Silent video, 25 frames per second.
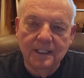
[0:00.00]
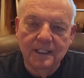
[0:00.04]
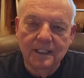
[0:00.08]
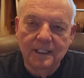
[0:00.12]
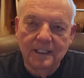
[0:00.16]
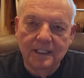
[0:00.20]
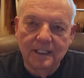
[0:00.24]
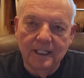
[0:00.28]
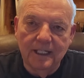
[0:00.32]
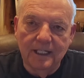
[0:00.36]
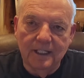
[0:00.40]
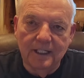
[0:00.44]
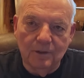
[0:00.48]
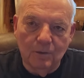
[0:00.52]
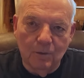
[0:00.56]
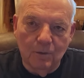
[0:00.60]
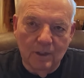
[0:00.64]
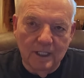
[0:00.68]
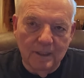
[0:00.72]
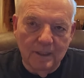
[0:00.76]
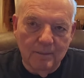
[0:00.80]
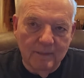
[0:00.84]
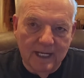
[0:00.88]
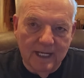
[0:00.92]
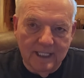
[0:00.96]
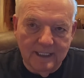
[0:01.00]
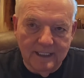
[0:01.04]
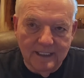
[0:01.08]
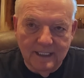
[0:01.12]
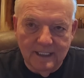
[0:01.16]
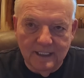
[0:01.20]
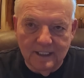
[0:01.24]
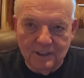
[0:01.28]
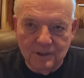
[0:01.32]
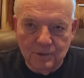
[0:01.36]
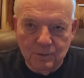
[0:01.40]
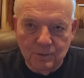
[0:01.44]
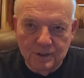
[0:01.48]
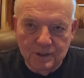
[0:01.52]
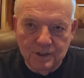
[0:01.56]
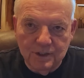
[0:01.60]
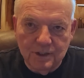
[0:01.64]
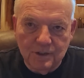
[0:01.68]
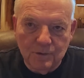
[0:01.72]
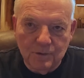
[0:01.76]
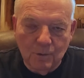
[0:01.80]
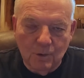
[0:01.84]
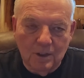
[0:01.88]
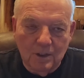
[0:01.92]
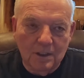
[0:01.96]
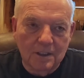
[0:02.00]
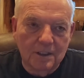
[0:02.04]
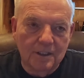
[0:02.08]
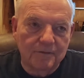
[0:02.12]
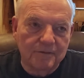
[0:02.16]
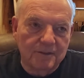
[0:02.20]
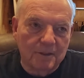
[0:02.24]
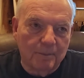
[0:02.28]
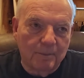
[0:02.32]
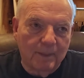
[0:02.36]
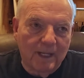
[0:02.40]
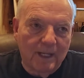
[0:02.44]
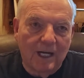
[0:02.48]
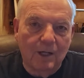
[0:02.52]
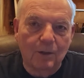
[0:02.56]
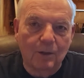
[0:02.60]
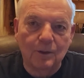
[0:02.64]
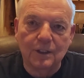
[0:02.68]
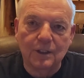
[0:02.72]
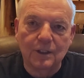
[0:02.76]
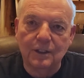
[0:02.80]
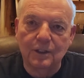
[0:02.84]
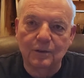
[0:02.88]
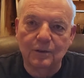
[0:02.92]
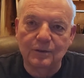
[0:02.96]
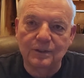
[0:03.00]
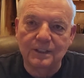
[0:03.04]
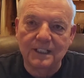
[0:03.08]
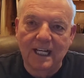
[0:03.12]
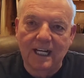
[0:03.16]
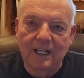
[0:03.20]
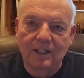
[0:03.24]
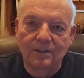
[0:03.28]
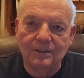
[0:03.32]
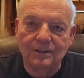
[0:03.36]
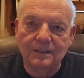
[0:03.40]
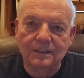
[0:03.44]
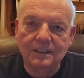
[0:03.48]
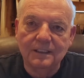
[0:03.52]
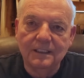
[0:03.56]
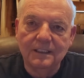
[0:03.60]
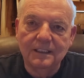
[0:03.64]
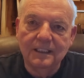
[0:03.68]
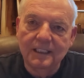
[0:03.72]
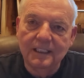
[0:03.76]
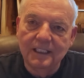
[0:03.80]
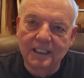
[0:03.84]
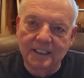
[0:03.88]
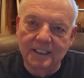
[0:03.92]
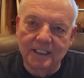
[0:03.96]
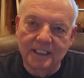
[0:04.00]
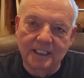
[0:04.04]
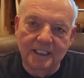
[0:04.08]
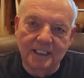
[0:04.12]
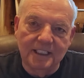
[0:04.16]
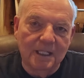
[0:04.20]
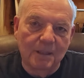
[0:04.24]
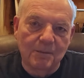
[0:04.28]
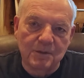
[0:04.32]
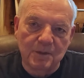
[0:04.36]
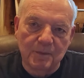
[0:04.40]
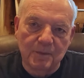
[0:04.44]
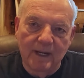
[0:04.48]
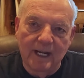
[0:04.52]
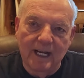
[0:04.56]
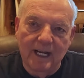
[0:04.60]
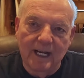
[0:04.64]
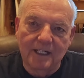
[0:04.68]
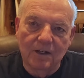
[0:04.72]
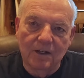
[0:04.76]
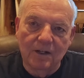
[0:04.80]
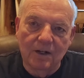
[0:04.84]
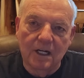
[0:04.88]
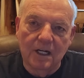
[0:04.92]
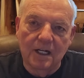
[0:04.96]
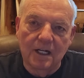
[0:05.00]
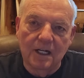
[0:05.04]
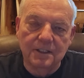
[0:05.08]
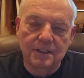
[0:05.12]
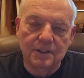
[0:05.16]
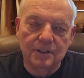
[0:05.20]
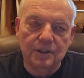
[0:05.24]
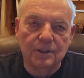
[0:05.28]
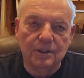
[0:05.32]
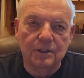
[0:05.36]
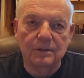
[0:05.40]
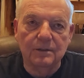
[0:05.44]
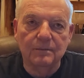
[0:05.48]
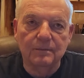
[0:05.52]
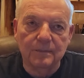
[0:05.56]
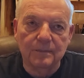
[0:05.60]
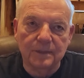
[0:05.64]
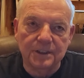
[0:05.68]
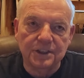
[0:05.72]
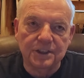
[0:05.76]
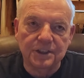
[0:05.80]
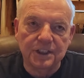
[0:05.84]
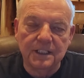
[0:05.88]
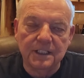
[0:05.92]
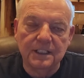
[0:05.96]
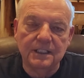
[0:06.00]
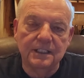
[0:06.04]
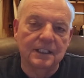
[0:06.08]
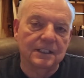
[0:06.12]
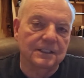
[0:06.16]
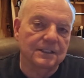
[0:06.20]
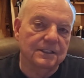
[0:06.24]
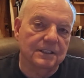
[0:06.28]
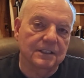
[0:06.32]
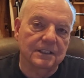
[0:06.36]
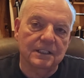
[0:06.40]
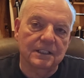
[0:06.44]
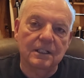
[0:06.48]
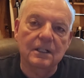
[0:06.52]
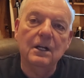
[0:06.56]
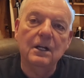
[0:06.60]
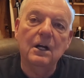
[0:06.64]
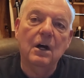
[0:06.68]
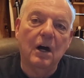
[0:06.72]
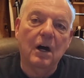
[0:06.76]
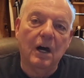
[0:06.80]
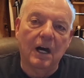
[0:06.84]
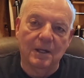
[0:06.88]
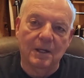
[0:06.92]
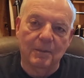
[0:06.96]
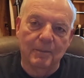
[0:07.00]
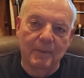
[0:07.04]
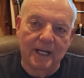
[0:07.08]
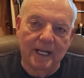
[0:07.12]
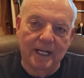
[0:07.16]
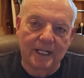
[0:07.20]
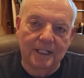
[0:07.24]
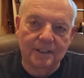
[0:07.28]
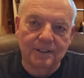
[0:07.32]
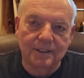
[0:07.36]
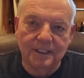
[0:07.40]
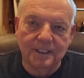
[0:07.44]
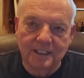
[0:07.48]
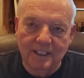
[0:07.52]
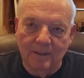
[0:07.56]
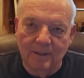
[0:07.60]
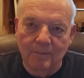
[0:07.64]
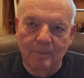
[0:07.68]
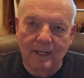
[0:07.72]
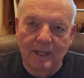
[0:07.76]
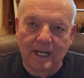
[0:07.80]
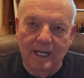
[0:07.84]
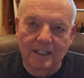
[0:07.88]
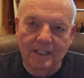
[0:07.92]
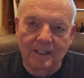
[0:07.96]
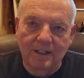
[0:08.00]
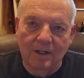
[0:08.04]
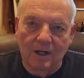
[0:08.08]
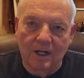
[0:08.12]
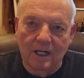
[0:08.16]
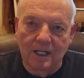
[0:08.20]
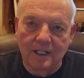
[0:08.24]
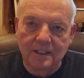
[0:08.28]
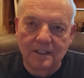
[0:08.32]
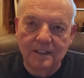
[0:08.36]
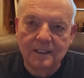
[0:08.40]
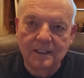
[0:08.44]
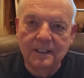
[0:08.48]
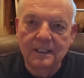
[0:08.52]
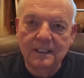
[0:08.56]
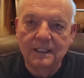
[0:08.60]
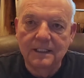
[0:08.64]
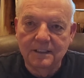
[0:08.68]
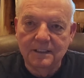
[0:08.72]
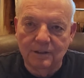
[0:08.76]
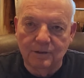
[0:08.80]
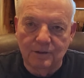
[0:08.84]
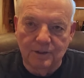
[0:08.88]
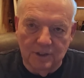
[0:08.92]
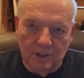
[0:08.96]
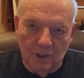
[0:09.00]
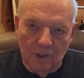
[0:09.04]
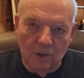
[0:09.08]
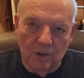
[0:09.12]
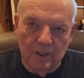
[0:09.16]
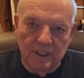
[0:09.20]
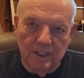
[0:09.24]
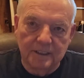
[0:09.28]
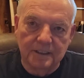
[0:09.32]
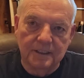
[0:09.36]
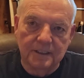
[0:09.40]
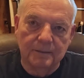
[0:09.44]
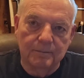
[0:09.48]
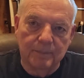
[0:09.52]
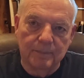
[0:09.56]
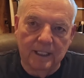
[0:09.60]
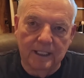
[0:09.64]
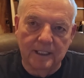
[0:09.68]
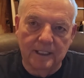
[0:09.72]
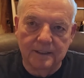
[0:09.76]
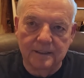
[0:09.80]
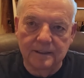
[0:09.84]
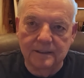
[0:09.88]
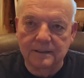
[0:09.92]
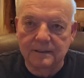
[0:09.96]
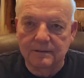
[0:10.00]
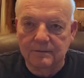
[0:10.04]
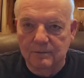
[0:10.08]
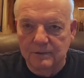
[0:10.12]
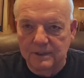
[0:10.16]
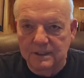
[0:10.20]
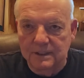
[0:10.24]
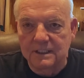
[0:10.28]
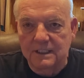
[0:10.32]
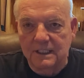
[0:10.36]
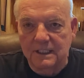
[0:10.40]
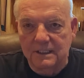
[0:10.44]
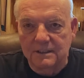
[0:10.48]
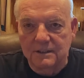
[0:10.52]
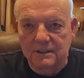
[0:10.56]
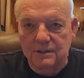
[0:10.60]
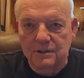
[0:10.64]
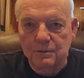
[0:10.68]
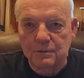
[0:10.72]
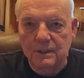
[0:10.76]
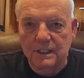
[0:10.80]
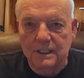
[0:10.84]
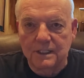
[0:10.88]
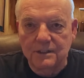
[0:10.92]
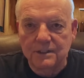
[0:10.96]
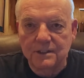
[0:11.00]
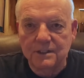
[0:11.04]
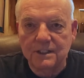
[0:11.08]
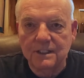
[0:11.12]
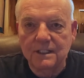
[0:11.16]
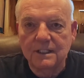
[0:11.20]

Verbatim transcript: and the way magnetic switches work, if the power goes out and then comes back on, your machine doesn't automatically come back on until you go hit the button and reset the switch.